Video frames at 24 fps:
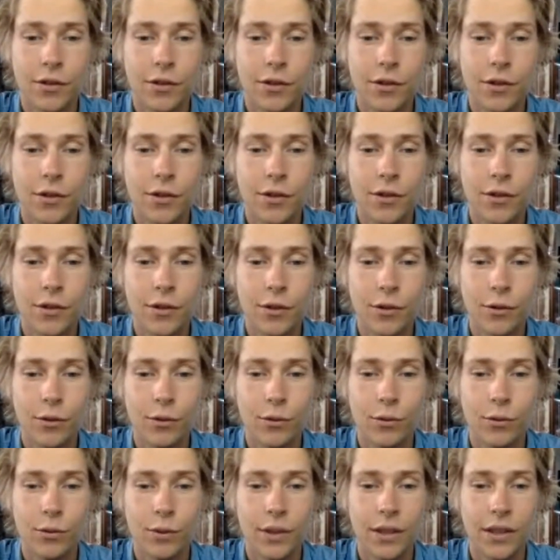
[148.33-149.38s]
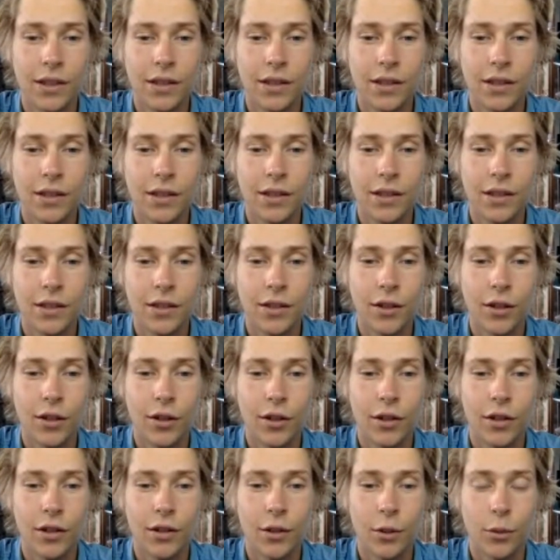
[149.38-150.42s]
2 weeks, no,
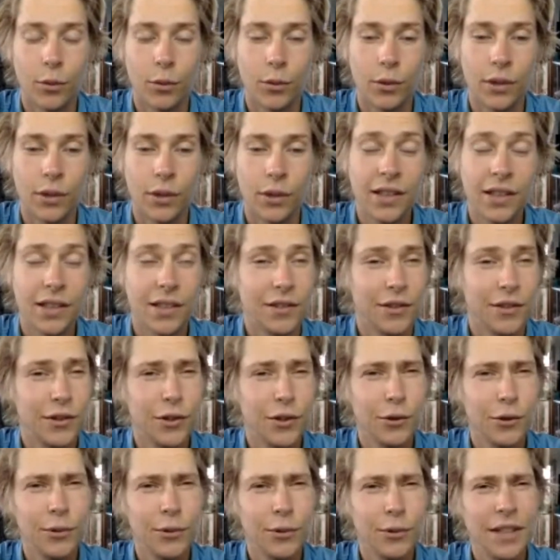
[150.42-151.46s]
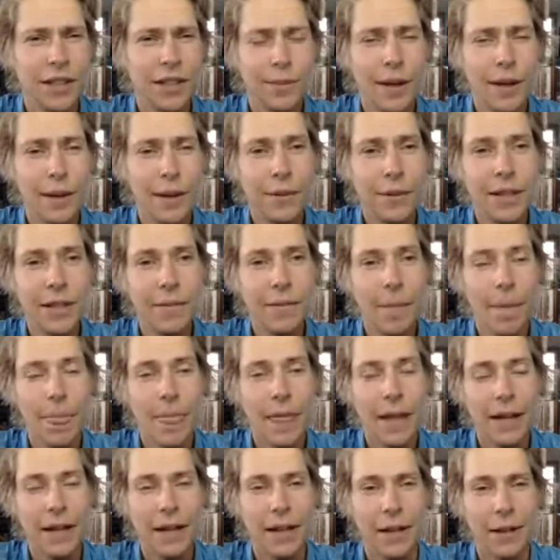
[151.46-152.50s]
in 2 weeks maybe.
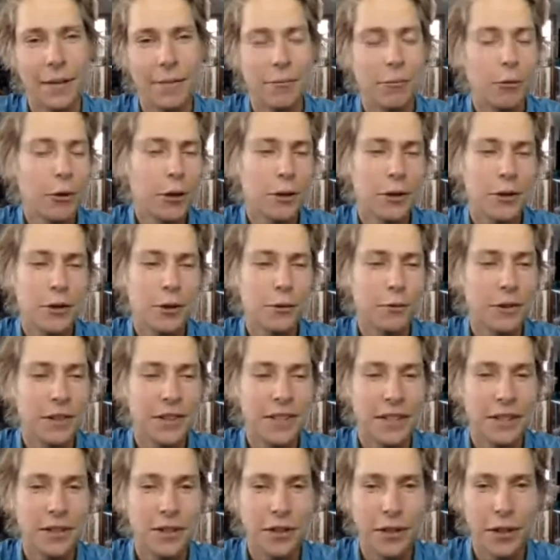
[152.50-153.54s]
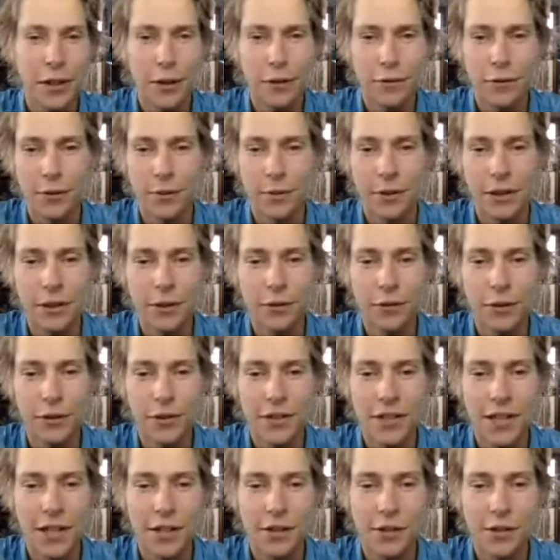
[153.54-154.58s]
1 or 2 weeks I took off from interval
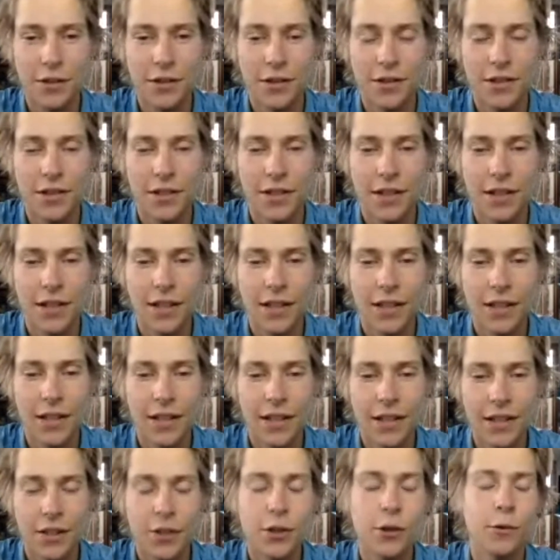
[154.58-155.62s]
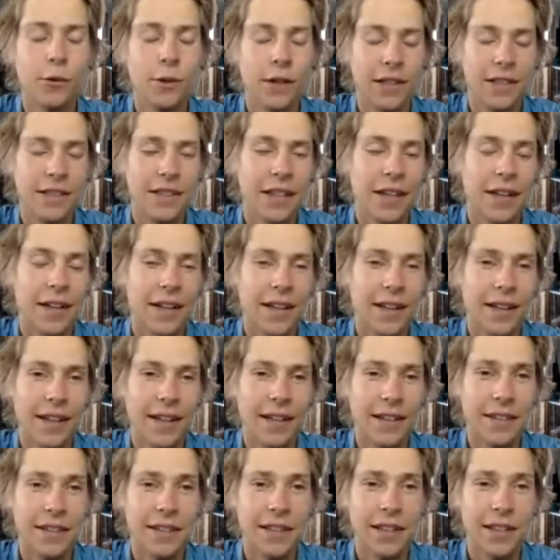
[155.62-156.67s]
sessions. 2 weeks, yeah, and
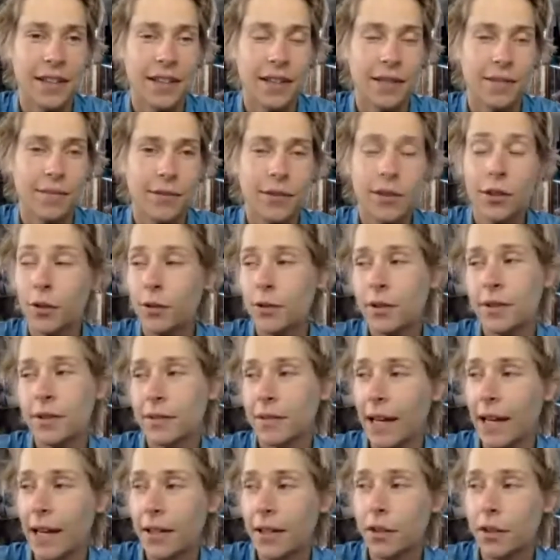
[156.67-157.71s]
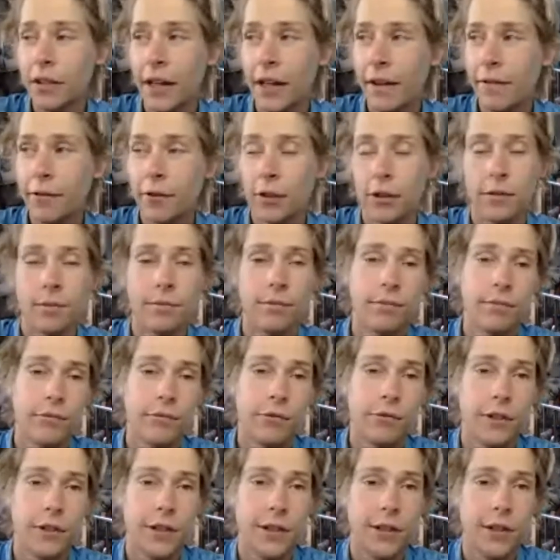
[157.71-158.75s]
had a good effort. Foot
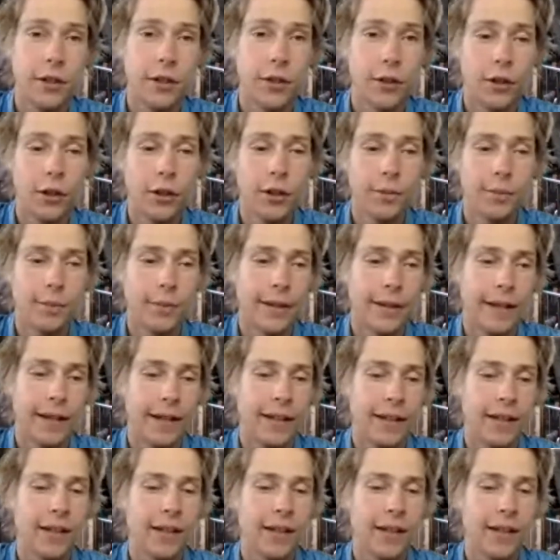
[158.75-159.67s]
didn't hurt, but like